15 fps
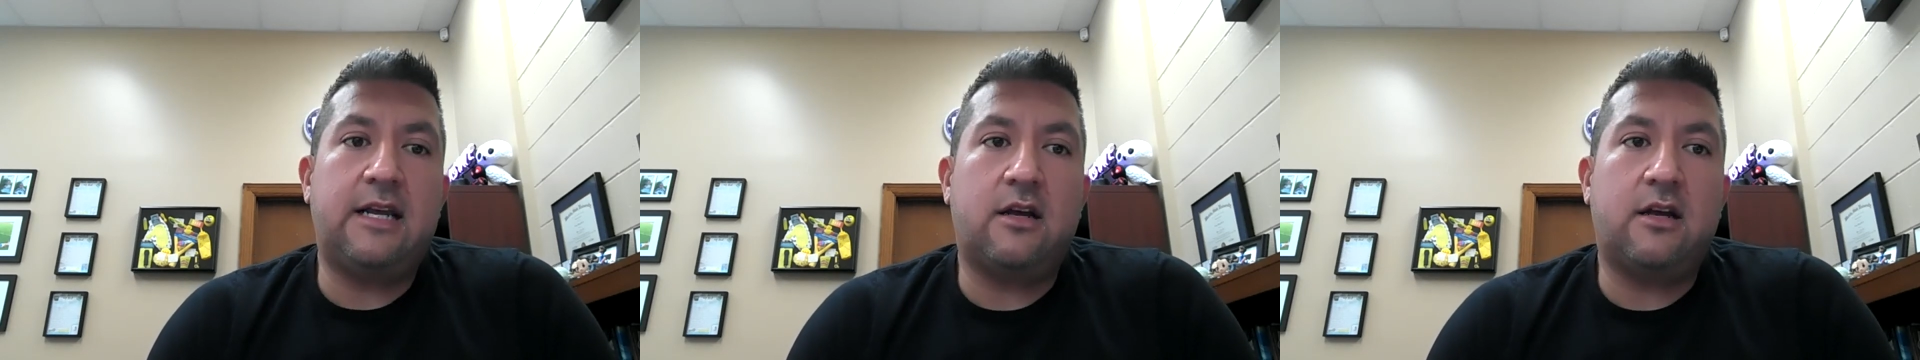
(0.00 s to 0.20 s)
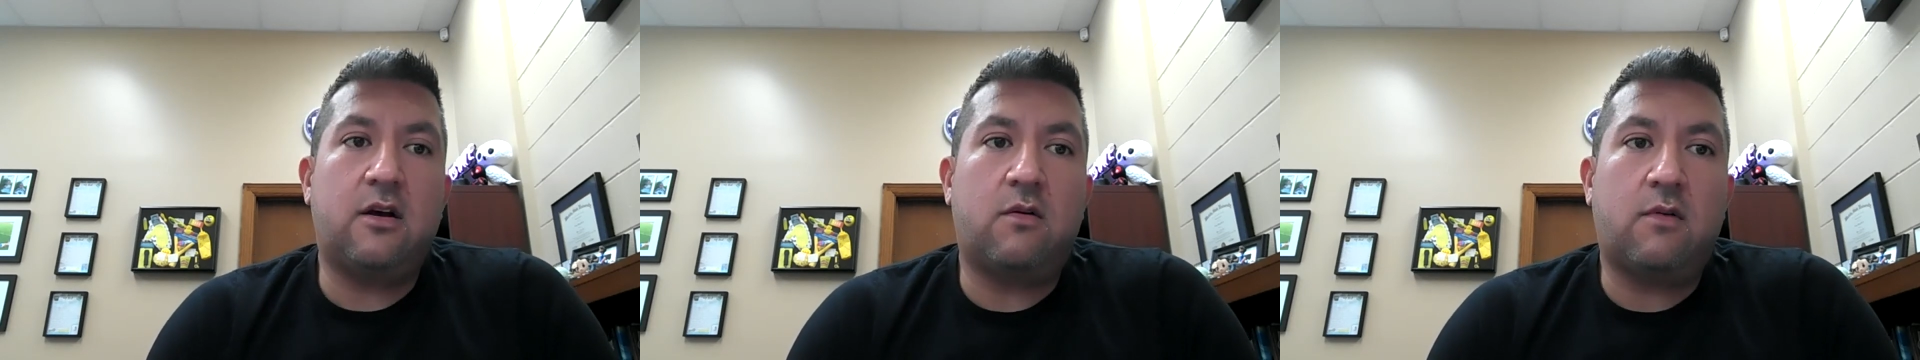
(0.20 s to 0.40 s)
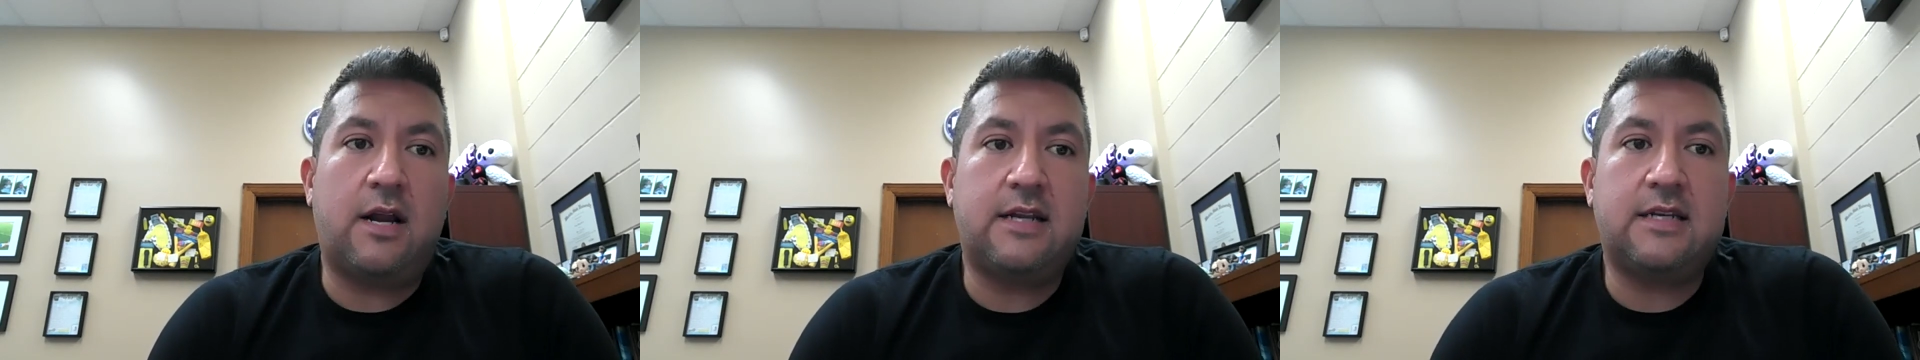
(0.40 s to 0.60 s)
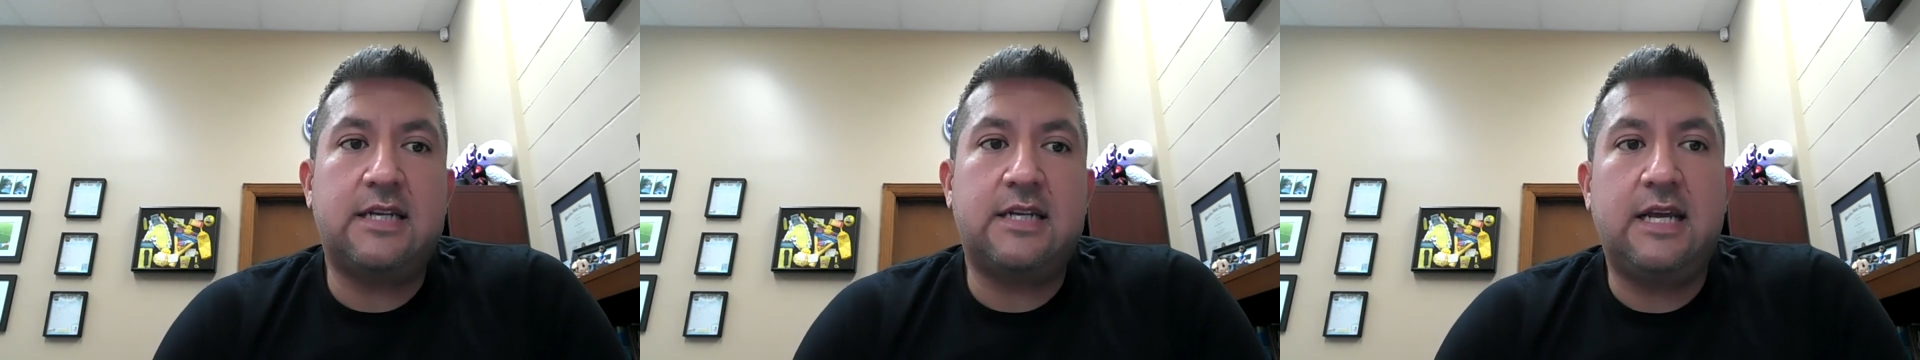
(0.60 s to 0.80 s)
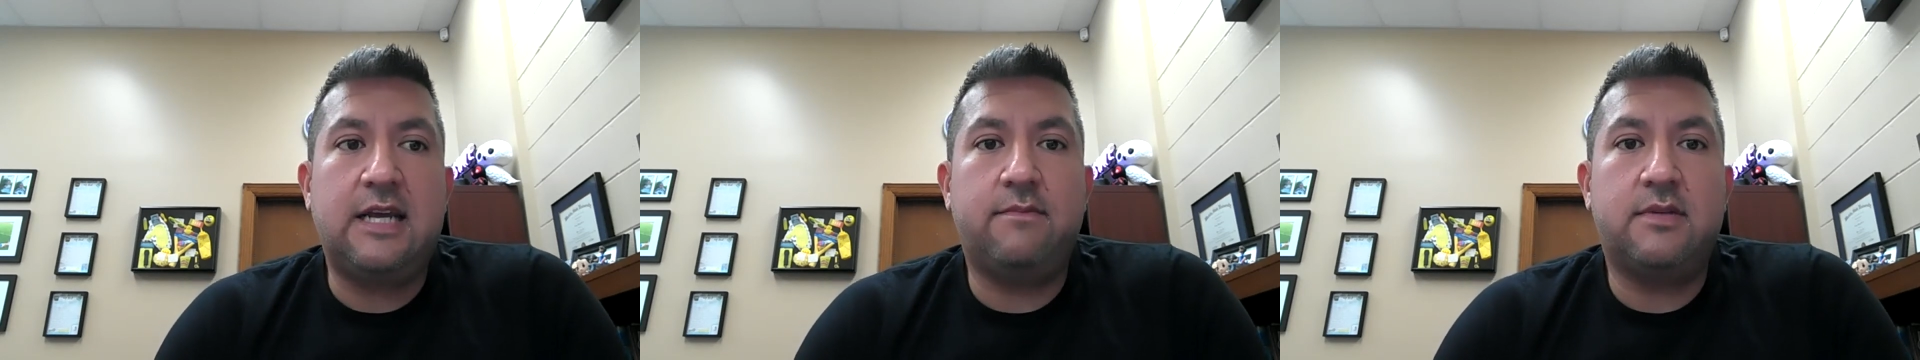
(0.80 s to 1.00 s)
and go right to
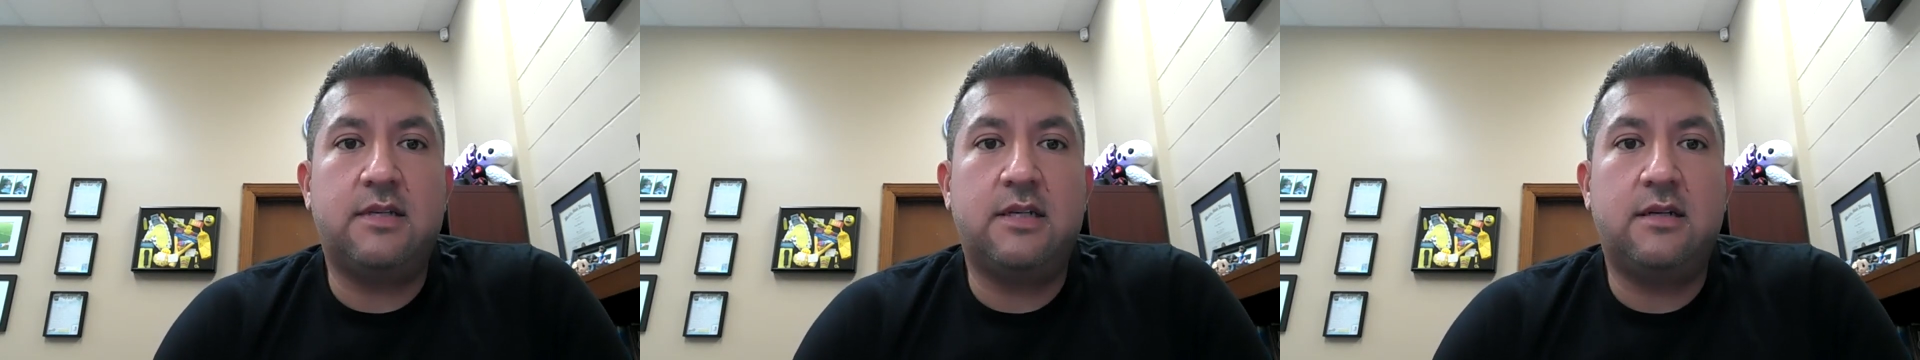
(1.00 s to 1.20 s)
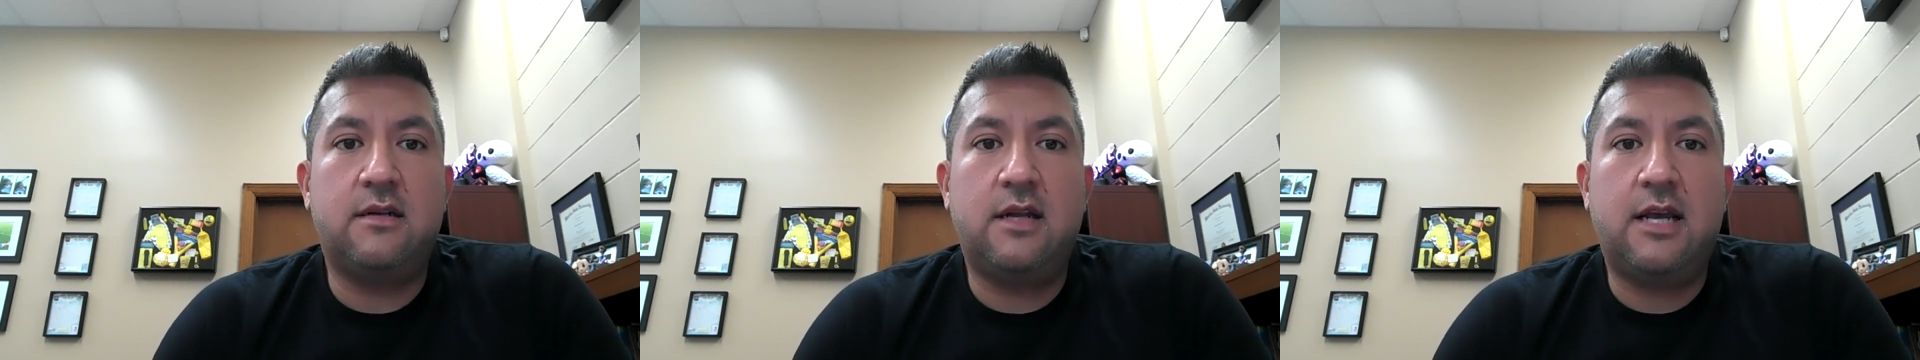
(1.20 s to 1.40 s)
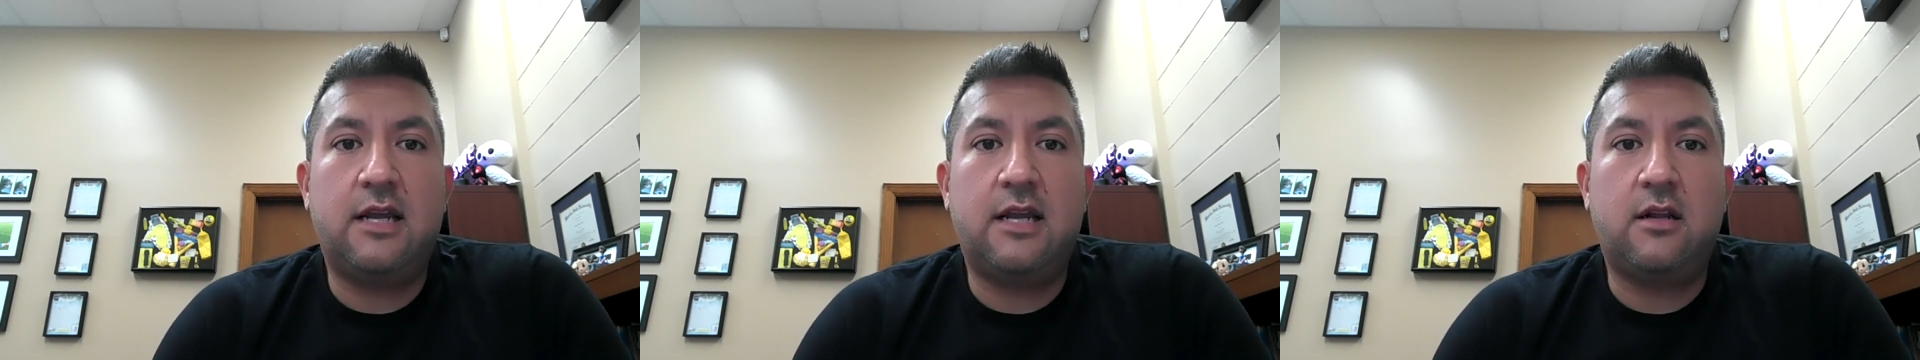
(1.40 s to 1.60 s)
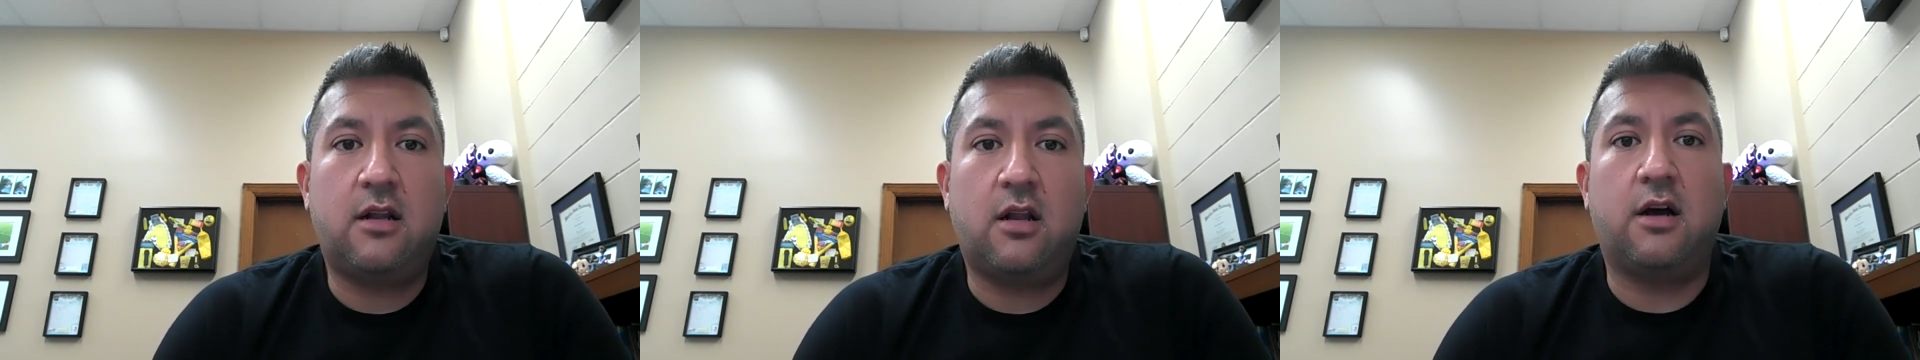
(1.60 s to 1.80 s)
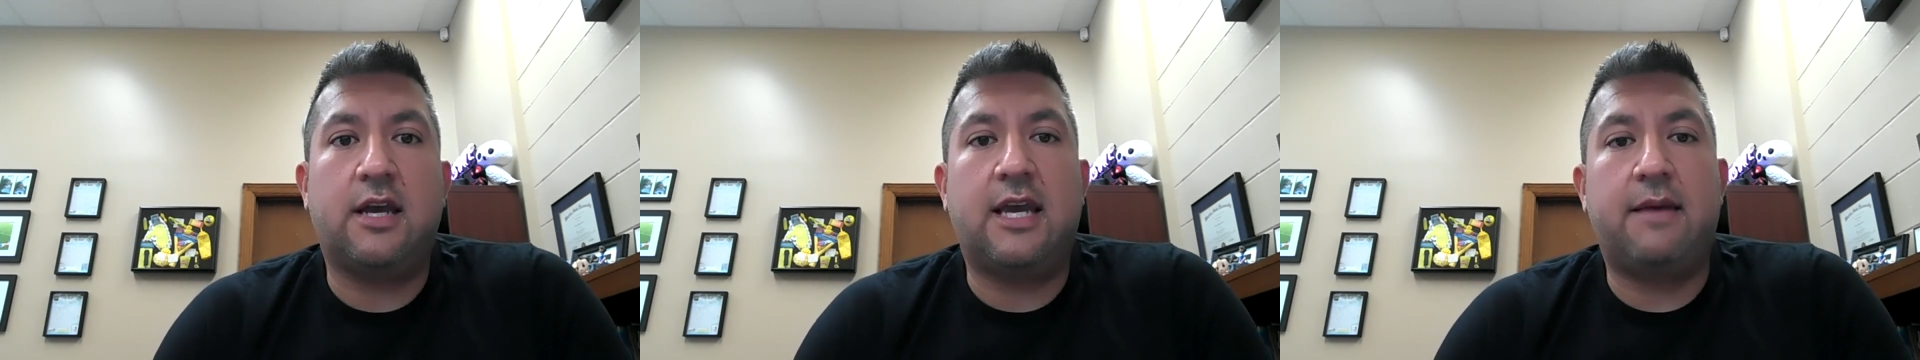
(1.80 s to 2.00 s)
Teams and
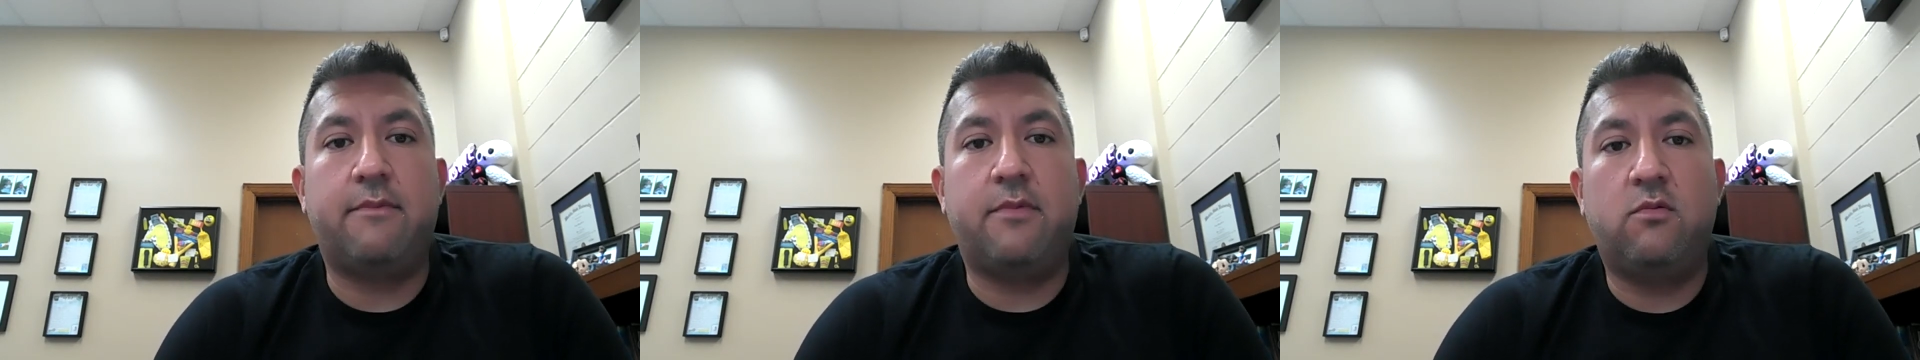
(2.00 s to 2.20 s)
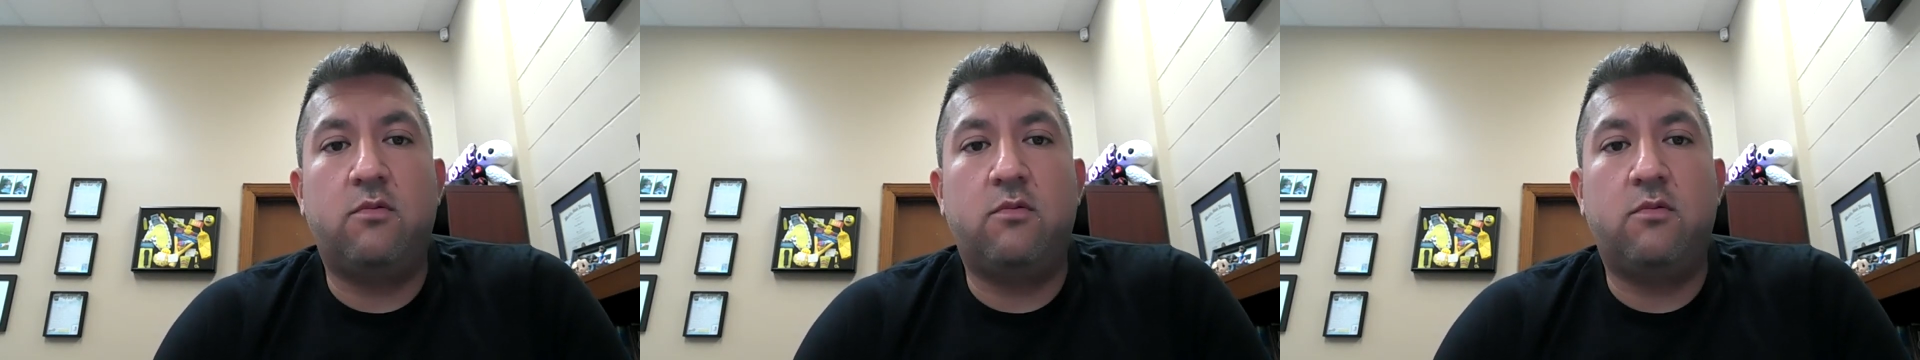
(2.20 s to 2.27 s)
log in.